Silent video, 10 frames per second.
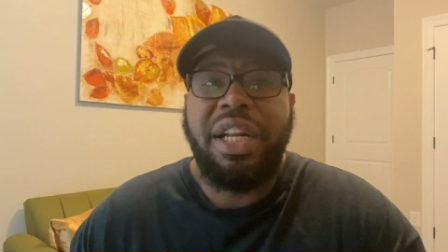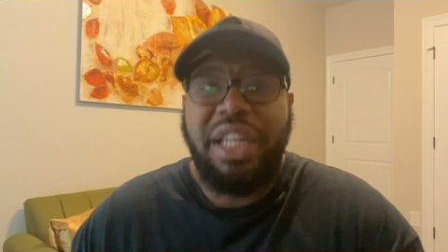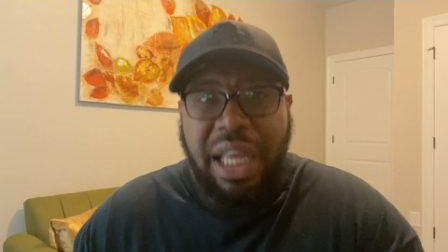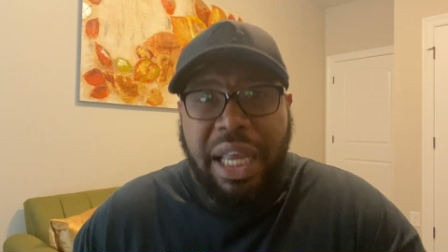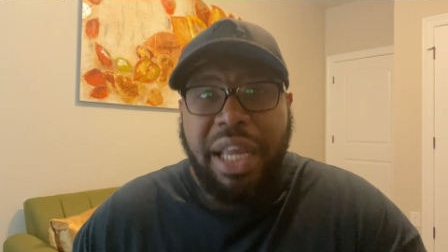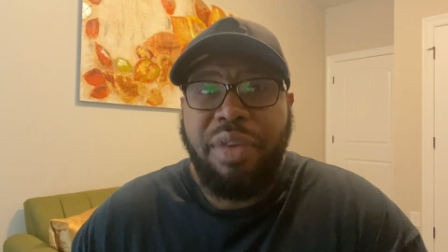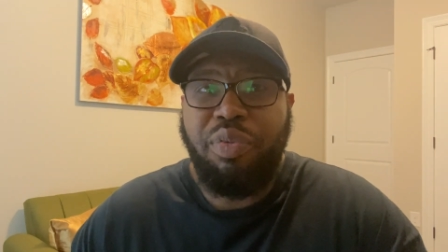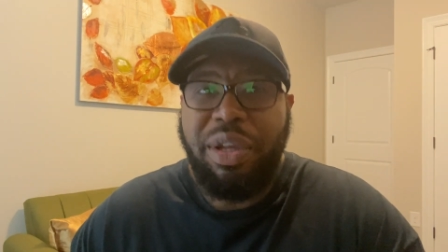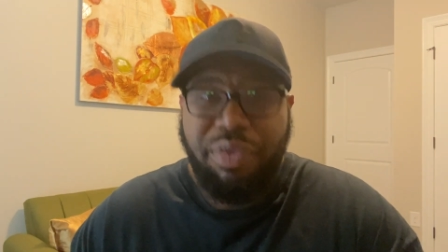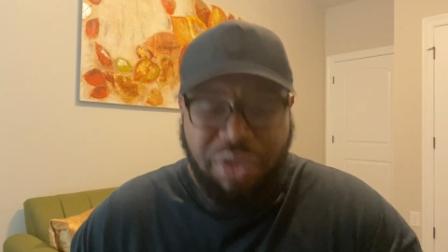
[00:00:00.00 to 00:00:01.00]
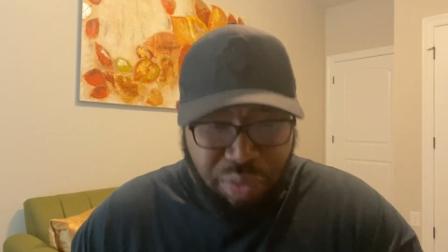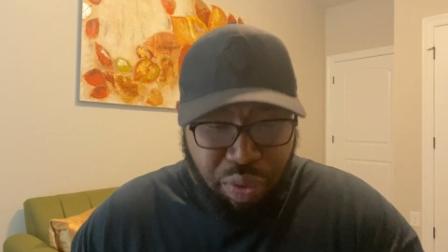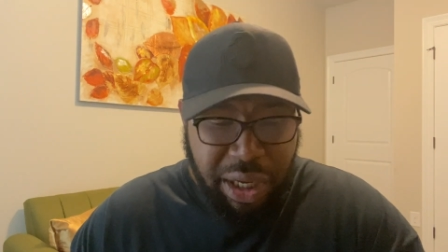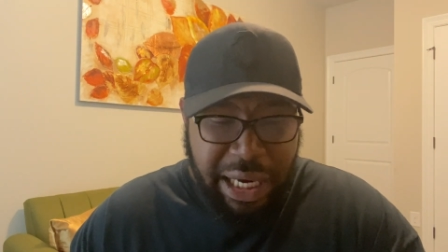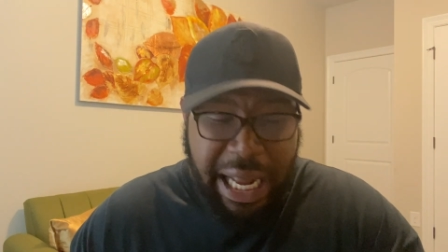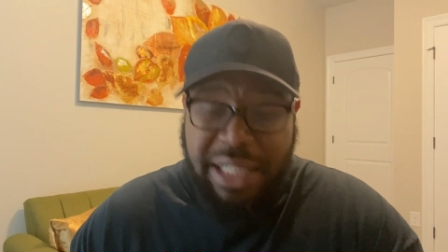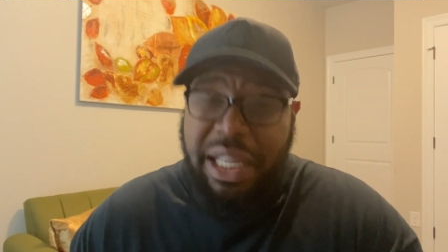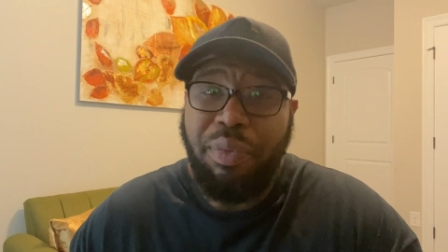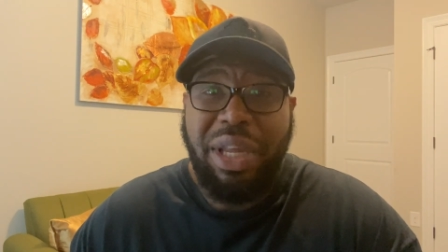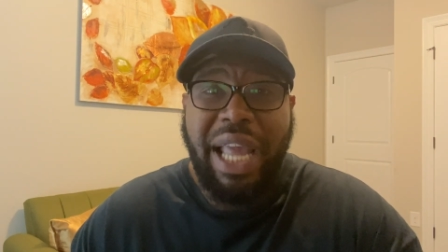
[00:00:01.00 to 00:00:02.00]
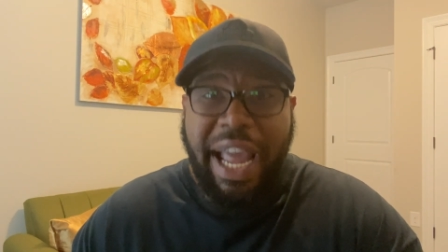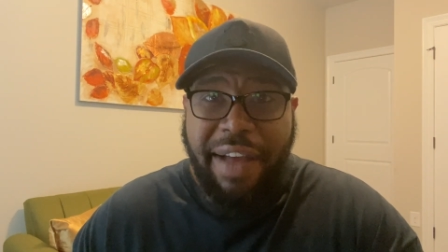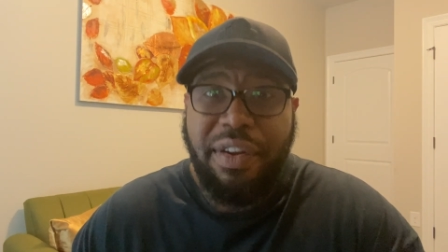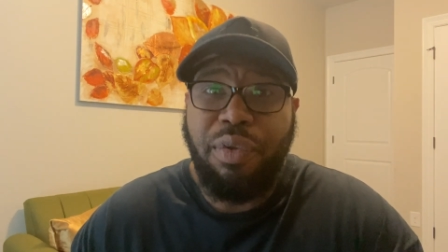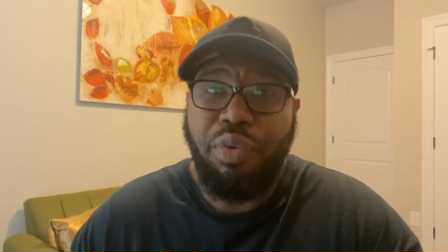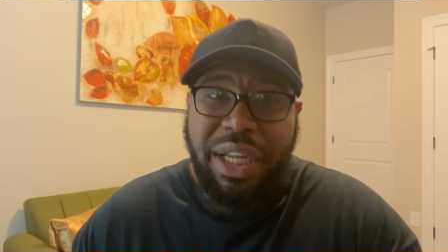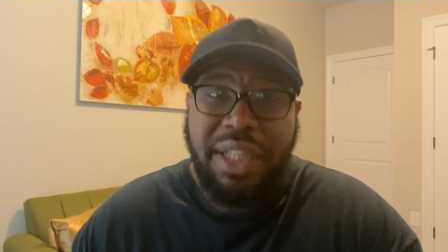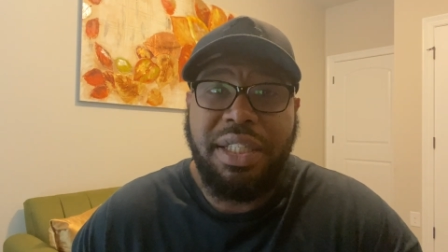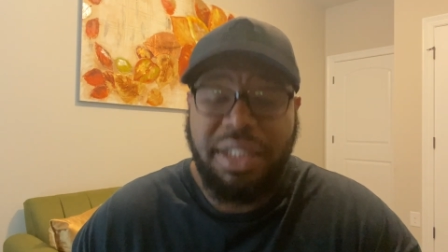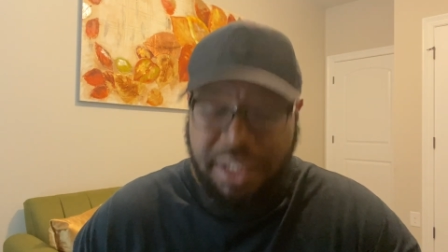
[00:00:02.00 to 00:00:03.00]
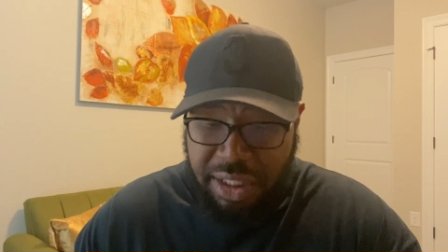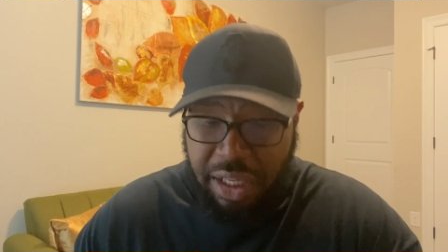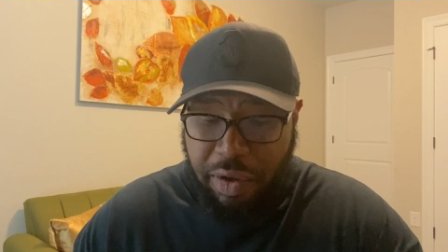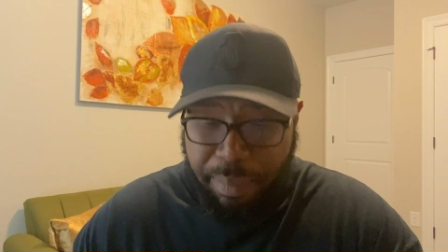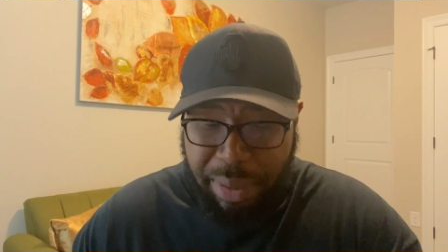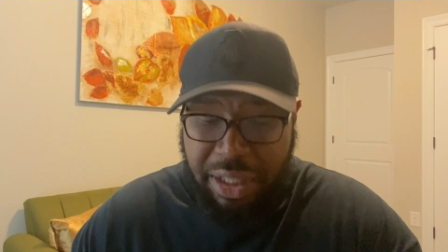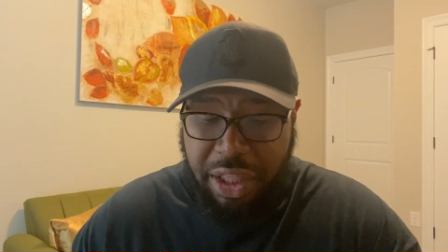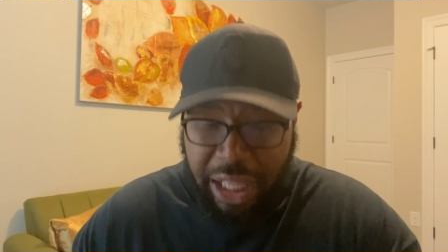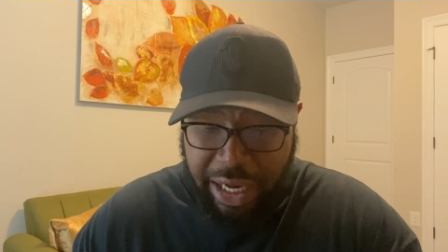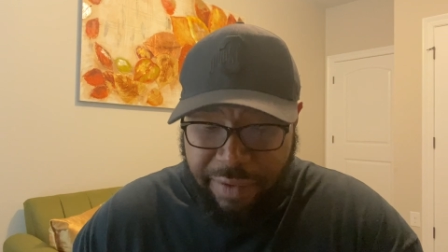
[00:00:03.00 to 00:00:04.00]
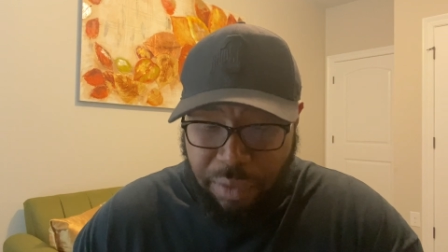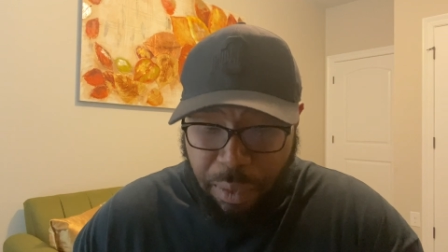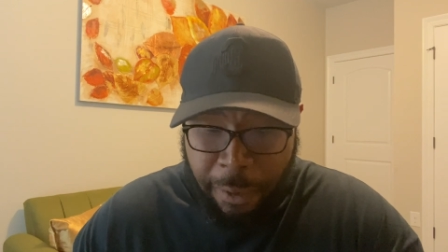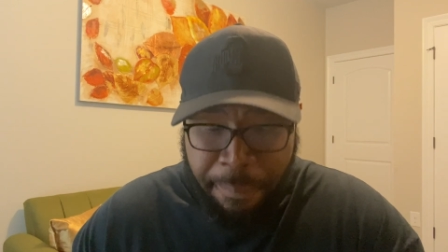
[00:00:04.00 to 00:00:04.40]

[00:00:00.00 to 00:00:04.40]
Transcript: then we realize that we have a reason to still be thankful.